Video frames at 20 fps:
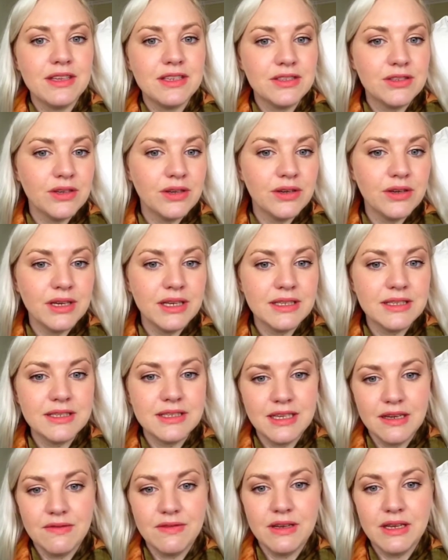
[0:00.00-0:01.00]
so it's
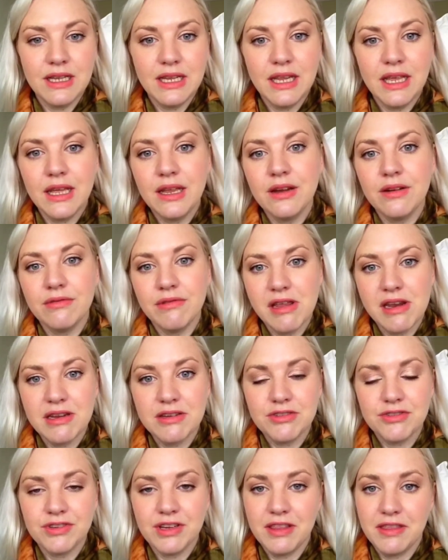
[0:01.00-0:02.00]
definitely a
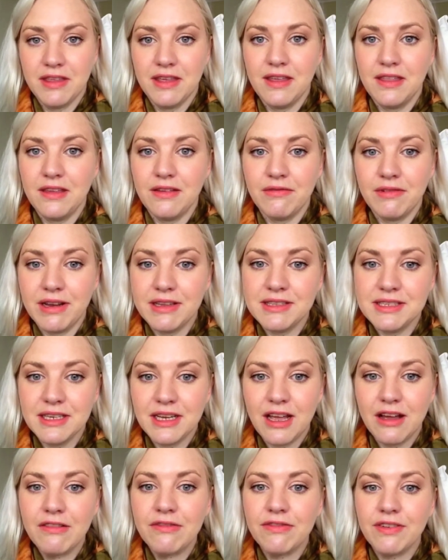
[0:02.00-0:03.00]
hereditary thing that runs in
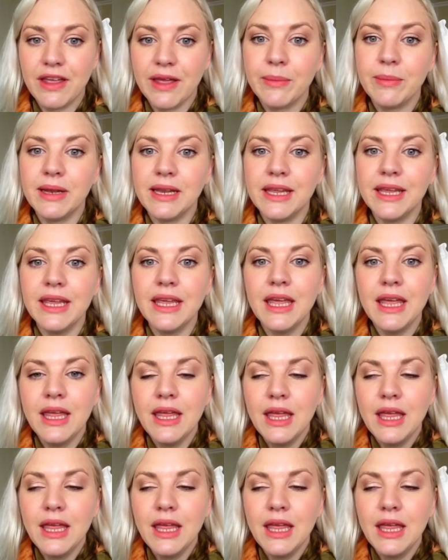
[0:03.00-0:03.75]
our family.